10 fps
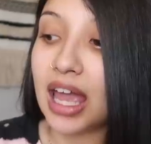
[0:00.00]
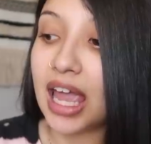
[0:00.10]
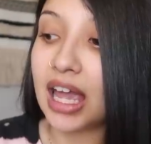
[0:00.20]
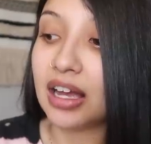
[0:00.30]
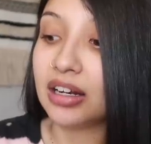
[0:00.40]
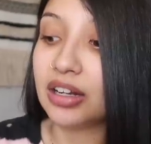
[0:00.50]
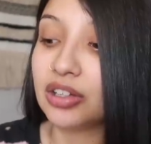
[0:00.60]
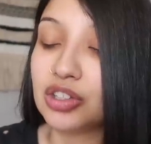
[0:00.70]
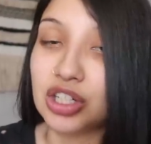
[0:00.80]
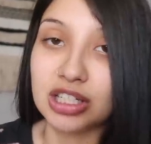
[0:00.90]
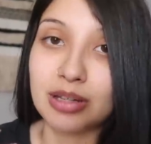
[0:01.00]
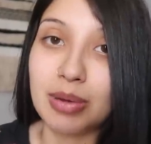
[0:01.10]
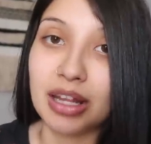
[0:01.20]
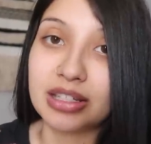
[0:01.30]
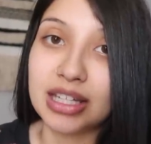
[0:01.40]
and just to
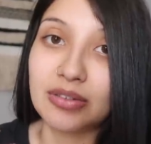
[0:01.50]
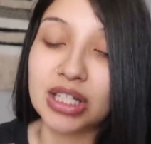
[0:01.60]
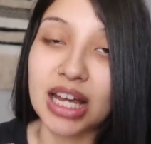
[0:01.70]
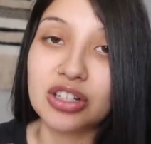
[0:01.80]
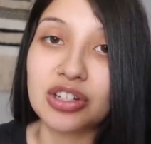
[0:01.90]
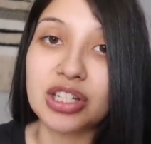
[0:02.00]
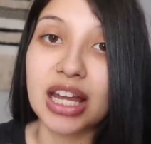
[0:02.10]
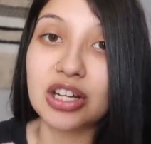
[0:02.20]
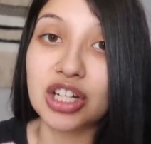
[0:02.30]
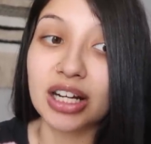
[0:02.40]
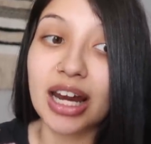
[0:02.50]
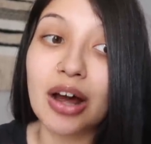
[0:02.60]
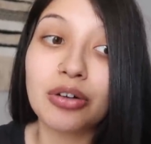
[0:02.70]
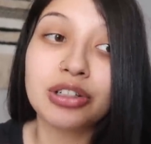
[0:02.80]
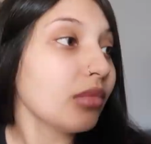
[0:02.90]
be on the safe side just to get checked
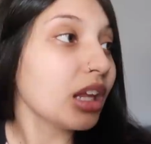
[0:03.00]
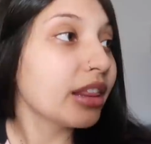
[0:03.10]
out